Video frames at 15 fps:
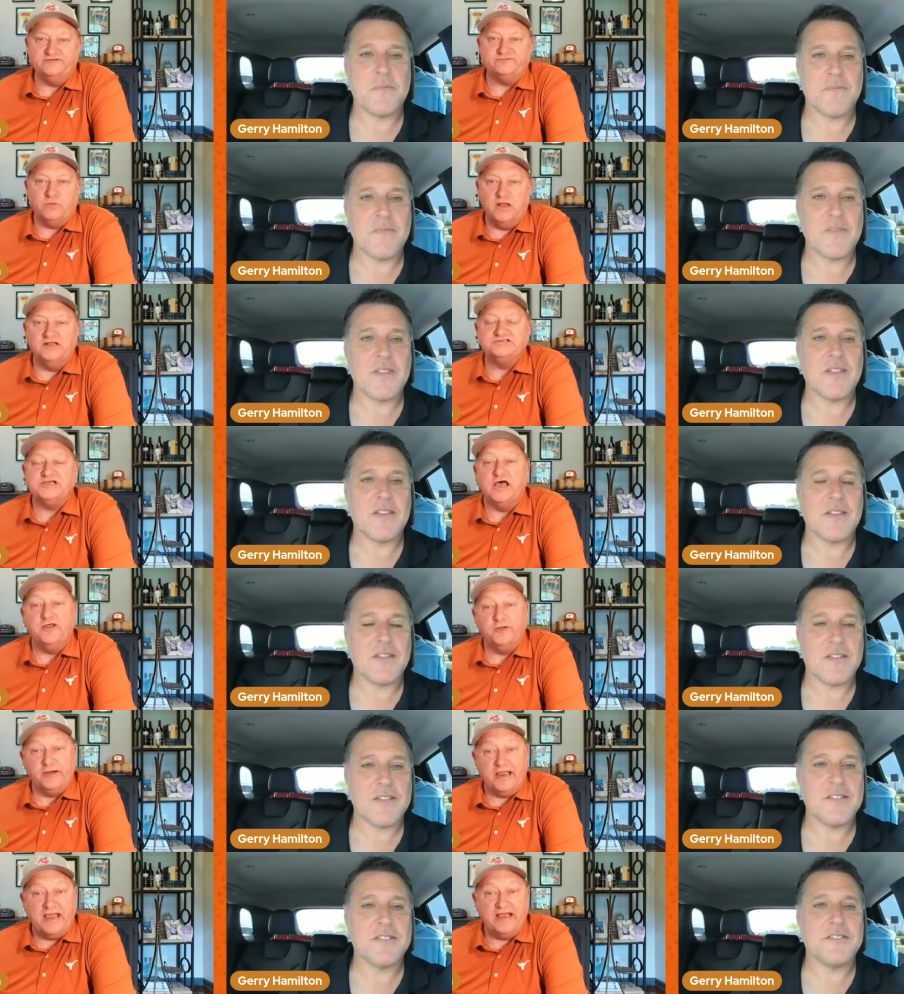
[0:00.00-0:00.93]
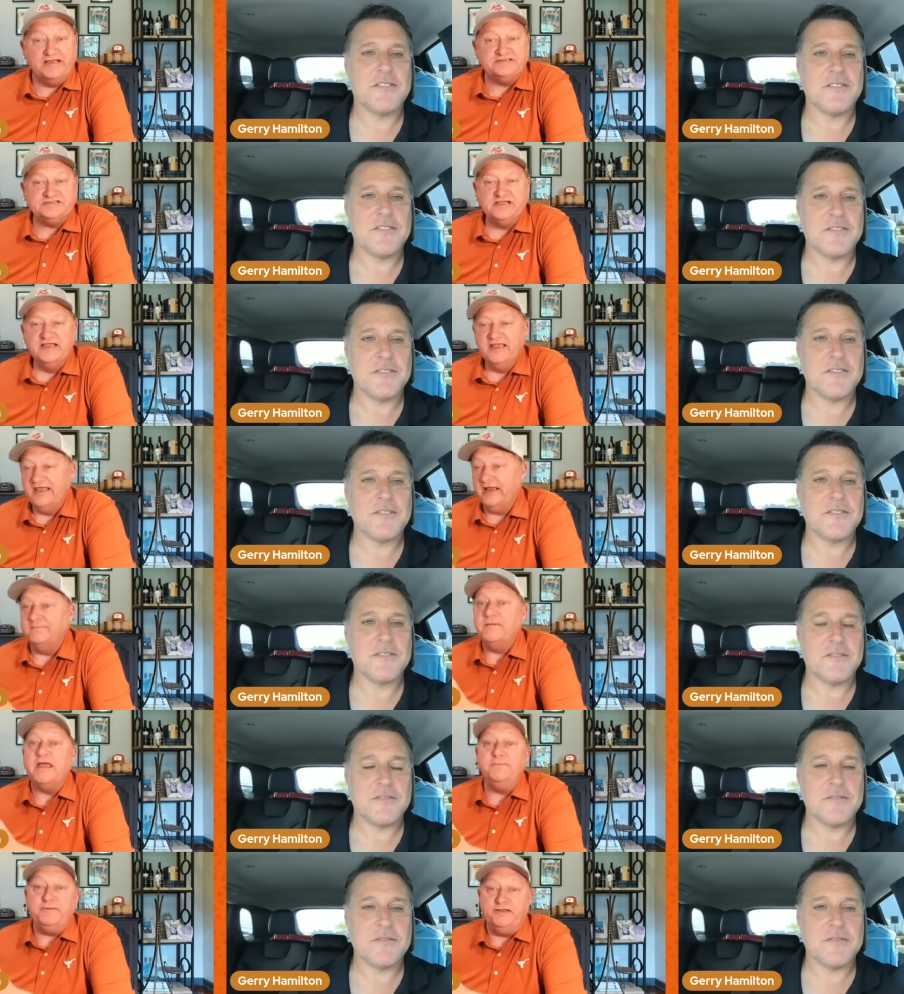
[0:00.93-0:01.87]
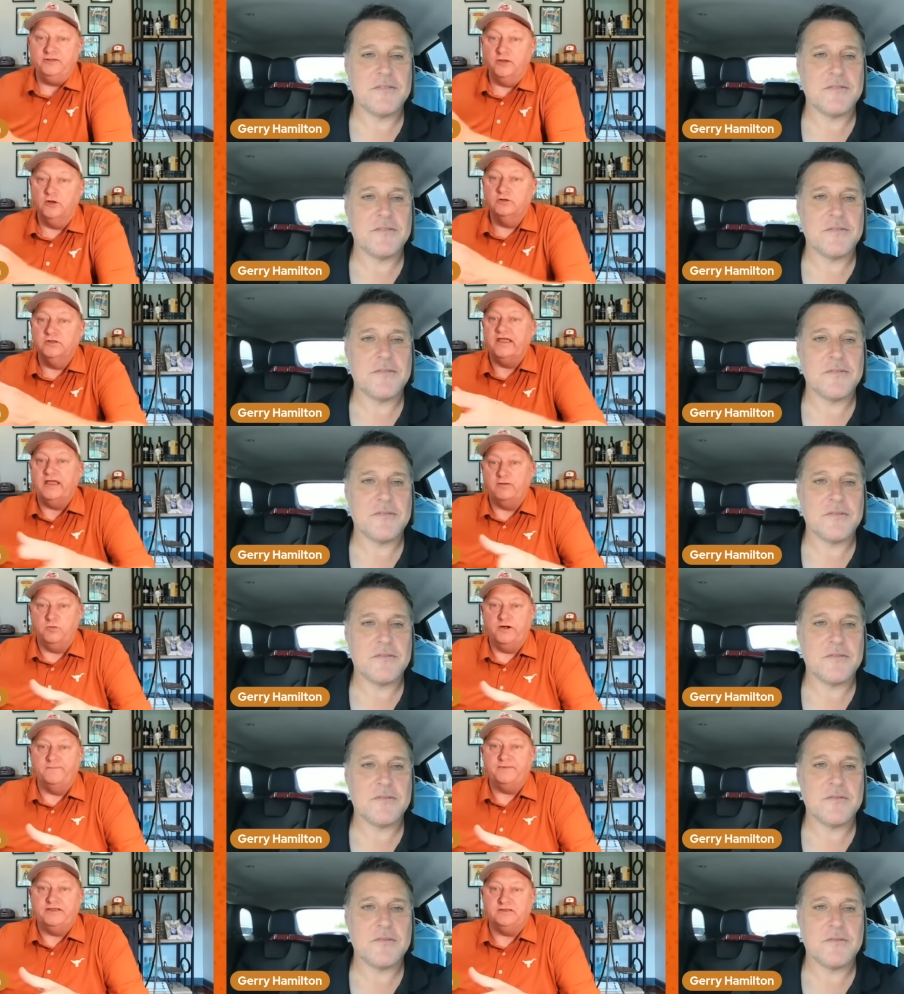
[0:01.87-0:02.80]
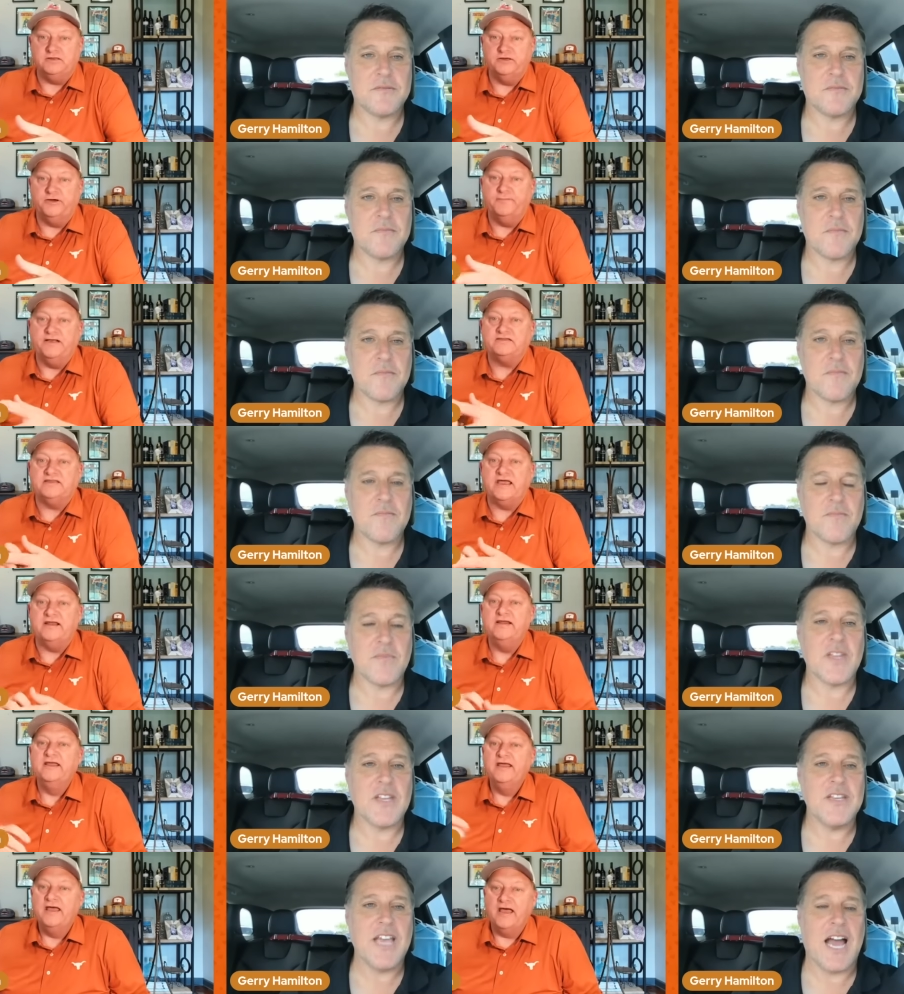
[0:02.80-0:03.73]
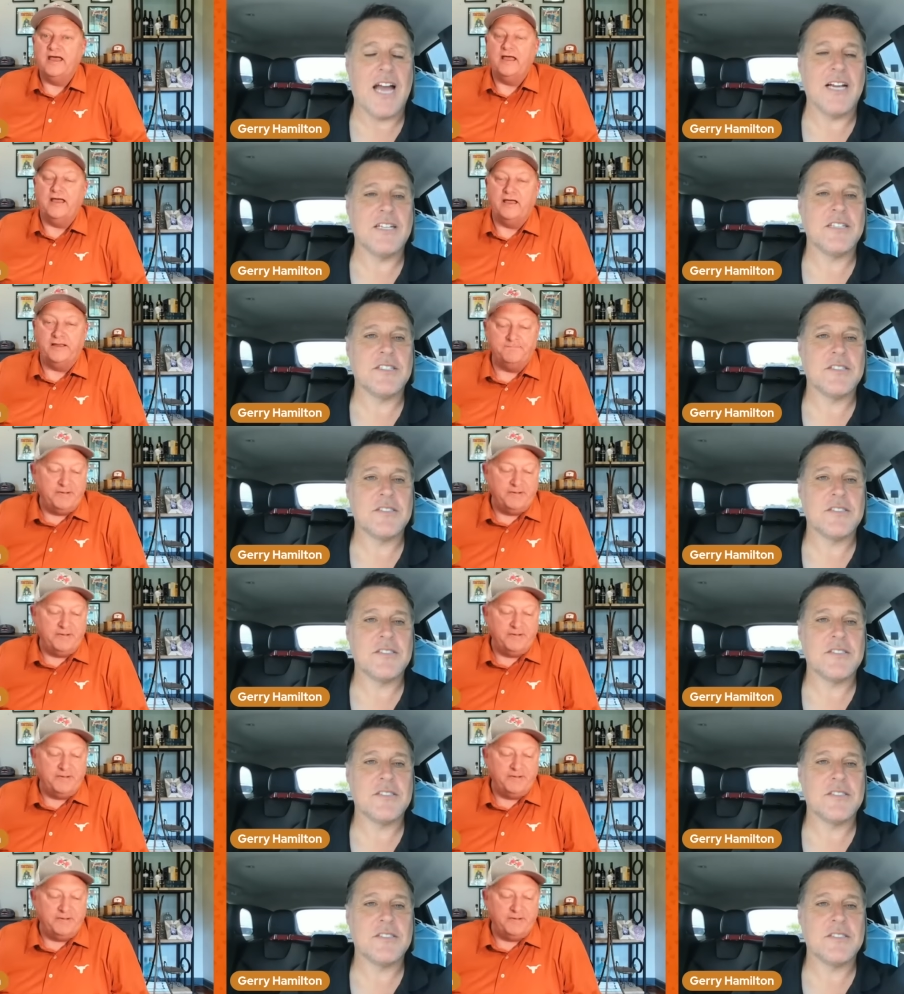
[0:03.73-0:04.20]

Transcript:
Speaker 1: as well as other guys. And it may be Lole. I want to be clear about that. I, I,